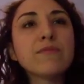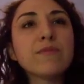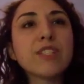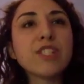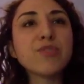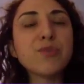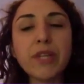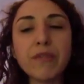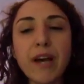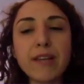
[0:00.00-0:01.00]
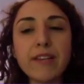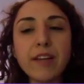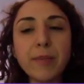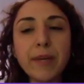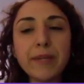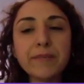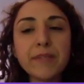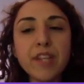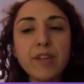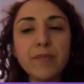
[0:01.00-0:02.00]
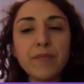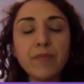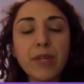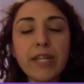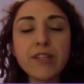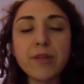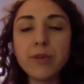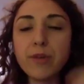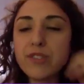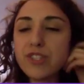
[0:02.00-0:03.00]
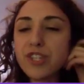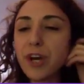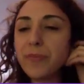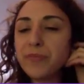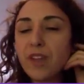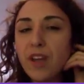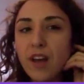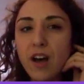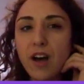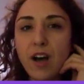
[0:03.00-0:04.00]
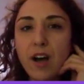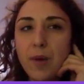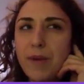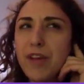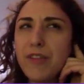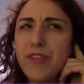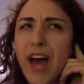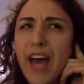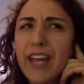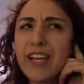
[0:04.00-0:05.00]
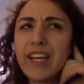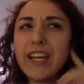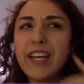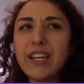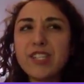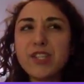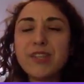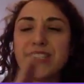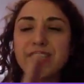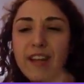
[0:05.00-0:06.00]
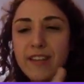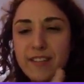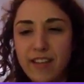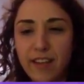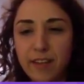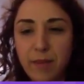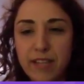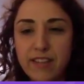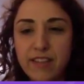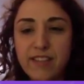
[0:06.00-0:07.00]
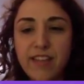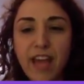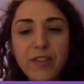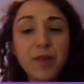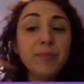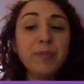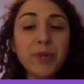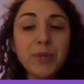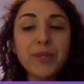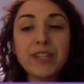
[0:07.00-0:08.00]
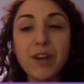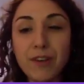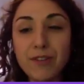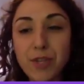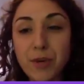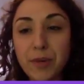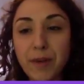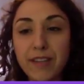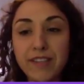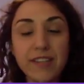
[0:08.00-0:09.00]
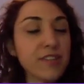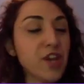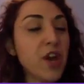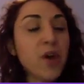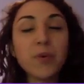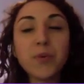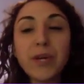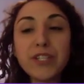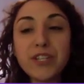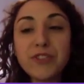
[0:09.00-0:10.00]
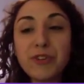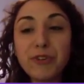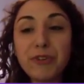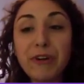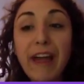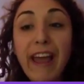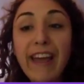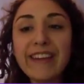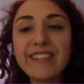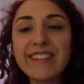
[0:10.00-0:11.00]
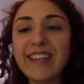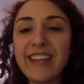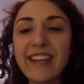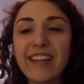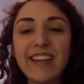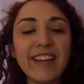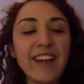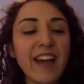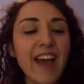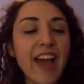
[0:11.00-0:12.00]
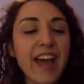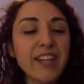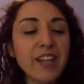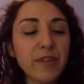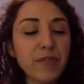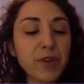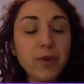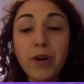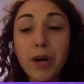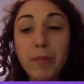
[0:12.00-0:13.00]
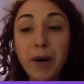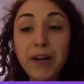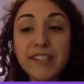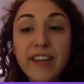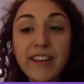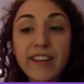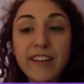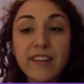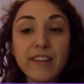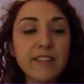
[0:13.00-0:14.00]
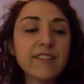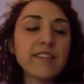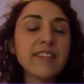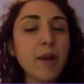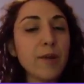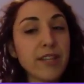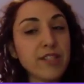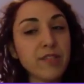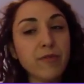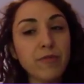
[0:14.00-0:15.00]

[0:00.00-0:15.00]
this is really fascinating to me because I'm really into the moons this year. So the sun is in Pisces and the moon is also in Pisces, which is crazy. And if you are a person, because I always like to